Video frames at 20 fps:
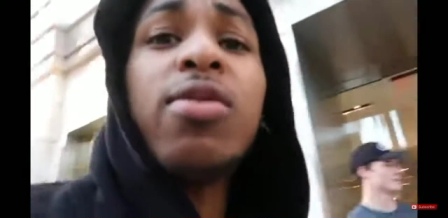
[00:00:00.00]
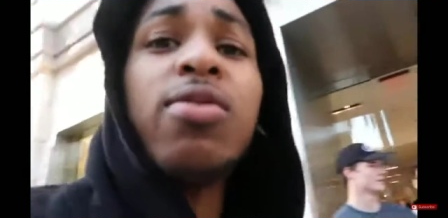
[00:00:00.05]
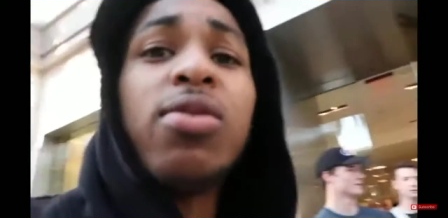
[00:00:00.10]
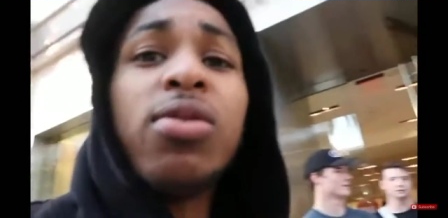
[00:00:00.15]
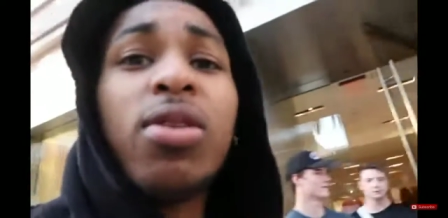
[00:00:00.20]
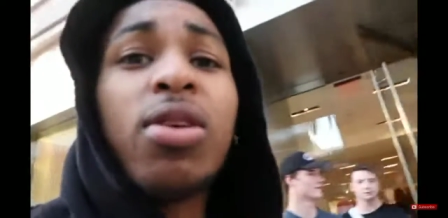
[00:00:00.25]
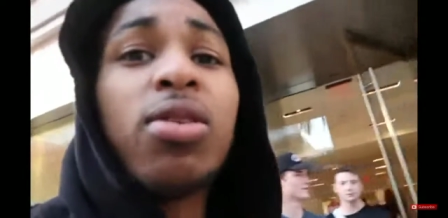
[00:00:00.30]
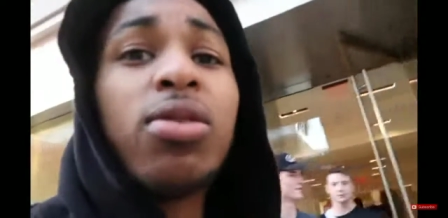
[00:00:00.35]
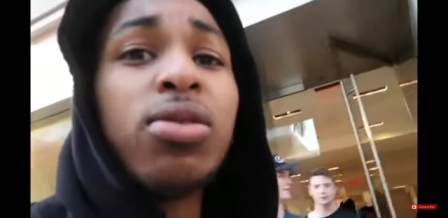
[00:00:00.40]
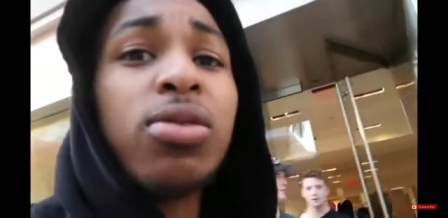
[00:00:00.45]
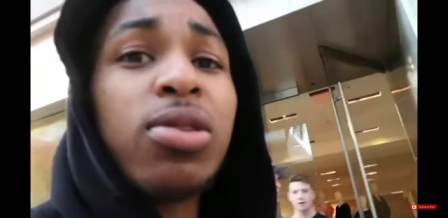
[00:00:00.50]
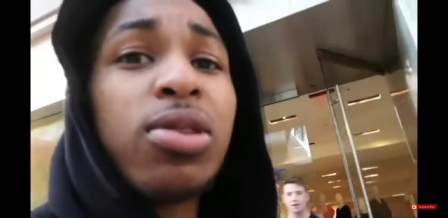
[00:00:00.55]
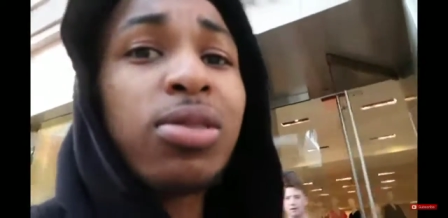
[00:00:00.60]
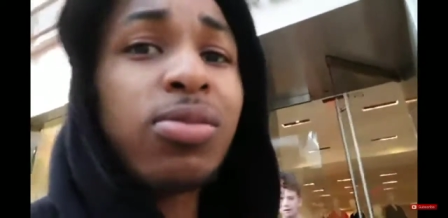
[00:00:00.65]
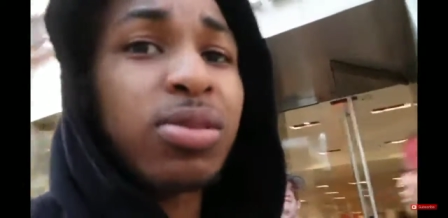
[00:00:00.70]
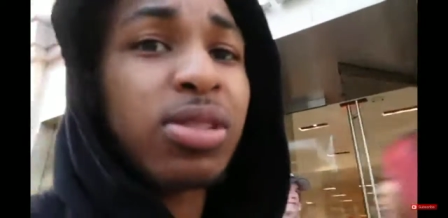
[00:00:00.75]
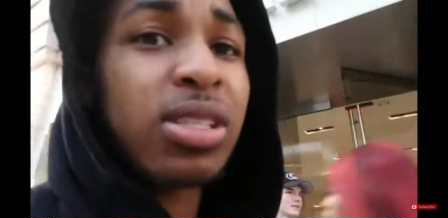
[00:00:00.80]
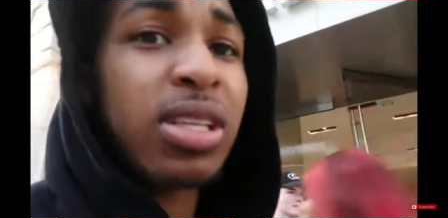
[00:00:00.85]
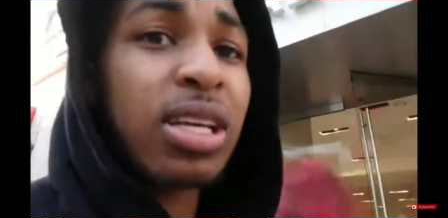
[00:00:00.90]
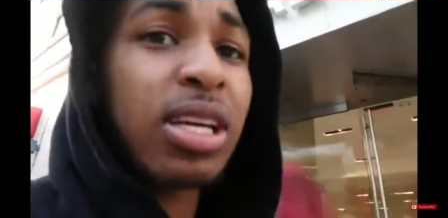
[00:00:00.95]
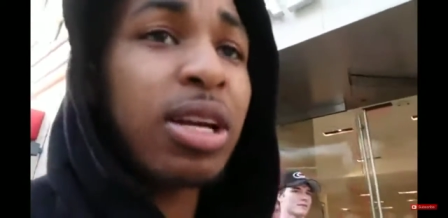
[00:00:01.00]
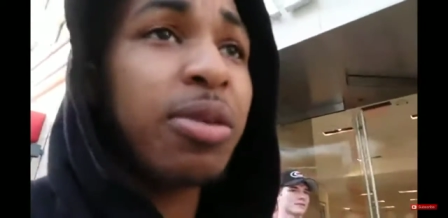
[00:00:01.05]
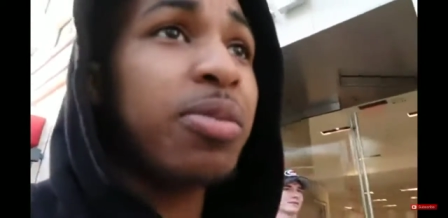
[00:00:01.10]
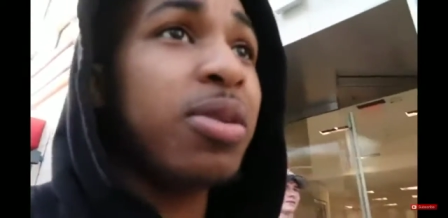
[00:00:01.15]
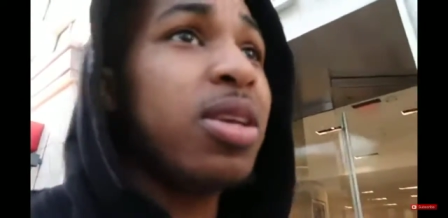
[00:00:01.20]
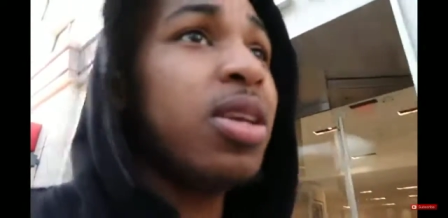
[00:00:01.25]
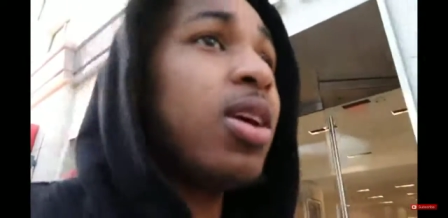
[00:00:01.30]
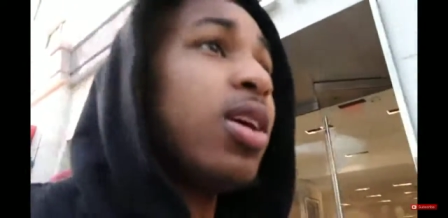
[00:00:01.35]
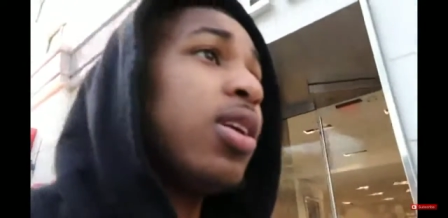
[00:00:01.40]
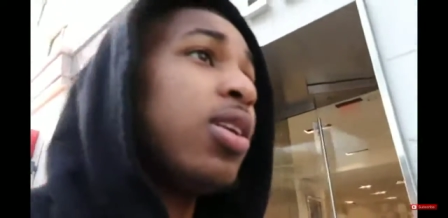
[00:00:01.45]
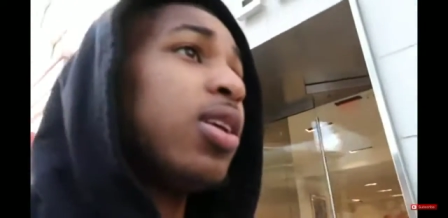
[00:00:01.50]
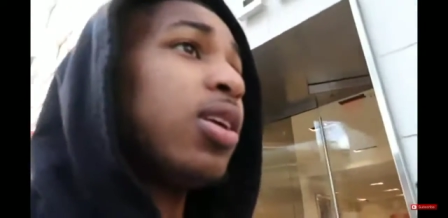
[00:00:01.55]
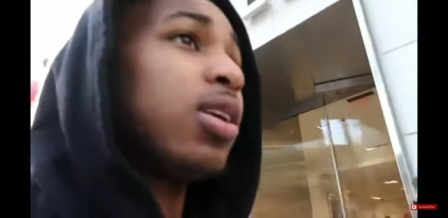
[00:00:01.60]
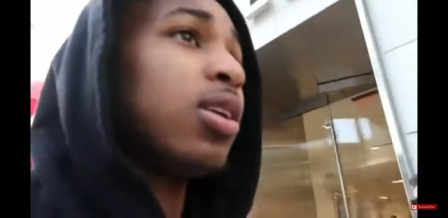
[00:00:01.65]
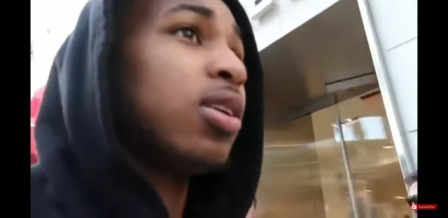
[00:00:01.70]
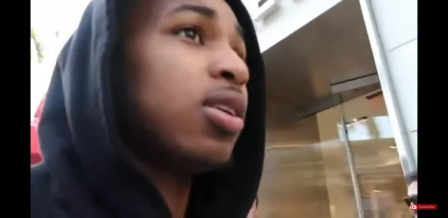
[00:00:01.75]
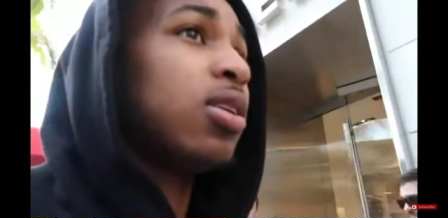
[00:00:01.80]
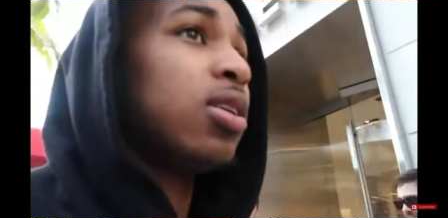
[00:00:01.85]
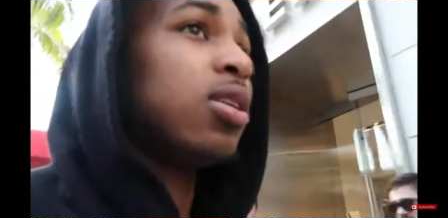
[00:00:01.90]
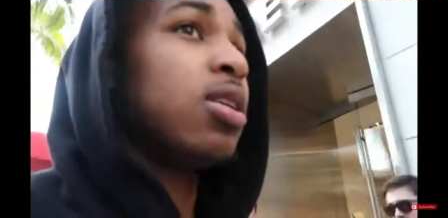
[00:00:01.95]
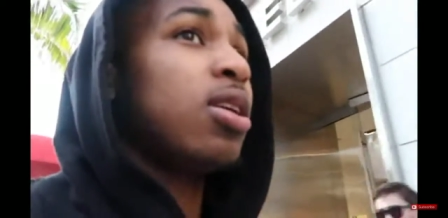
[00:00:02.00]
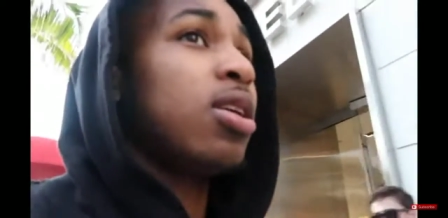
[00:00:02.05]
Even though, you know what I'm saying, I'm a young nigga,